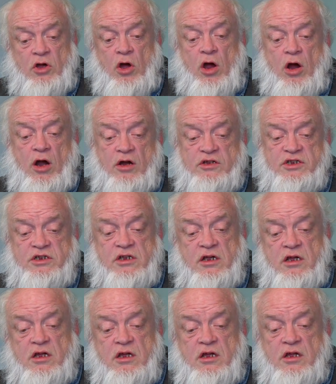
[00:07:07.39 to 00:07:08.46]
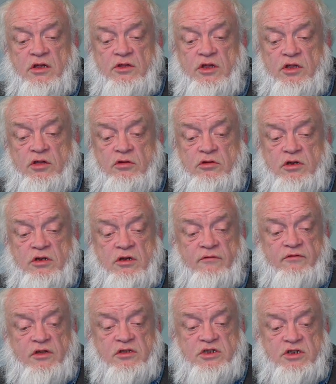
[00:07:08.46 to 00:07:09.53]
cars. The Union
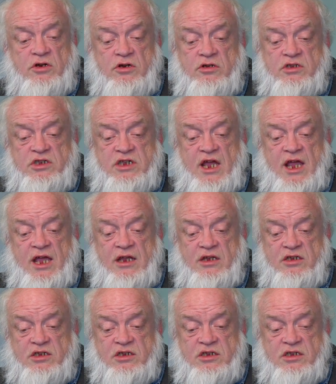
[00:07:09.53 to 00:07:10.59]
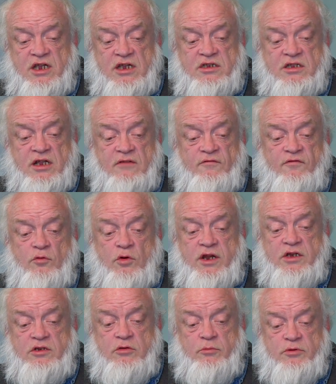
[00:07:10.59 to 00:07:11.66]
of Concerned Scientists says that
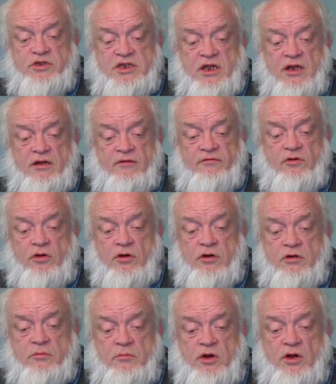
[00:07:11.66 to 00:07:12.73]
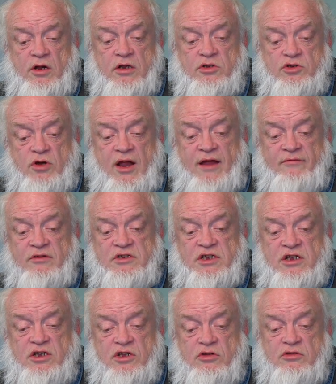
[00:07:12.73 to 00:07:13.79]
42% of current American drivers
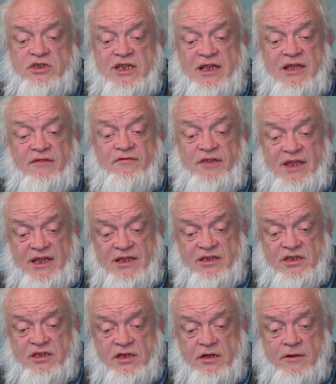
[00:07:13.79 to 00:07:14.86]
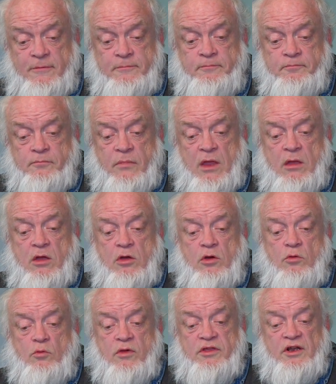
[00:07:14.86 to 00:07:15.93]
can use EVs
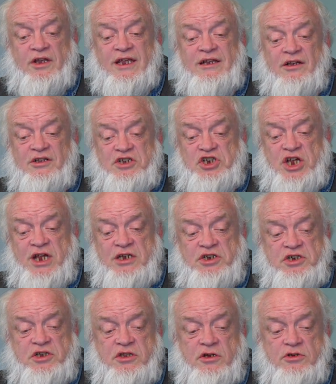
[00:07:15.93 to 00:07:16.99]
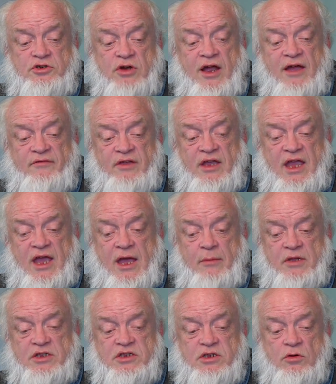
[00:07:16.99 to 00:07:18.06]
with little change to their driving
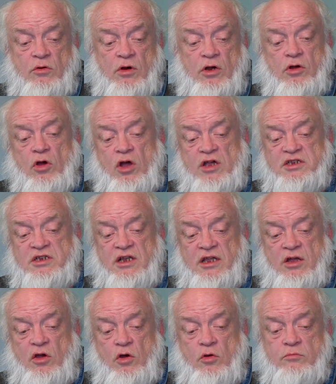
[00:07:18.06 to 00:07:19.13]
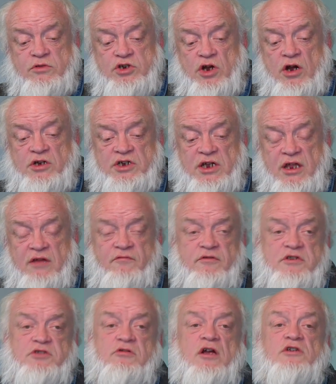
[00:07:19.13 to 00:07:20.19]
habits or costly home charging
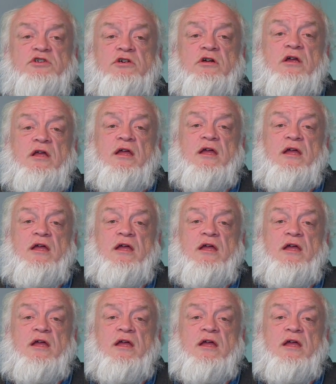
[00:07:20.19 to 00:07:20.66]
infrastructure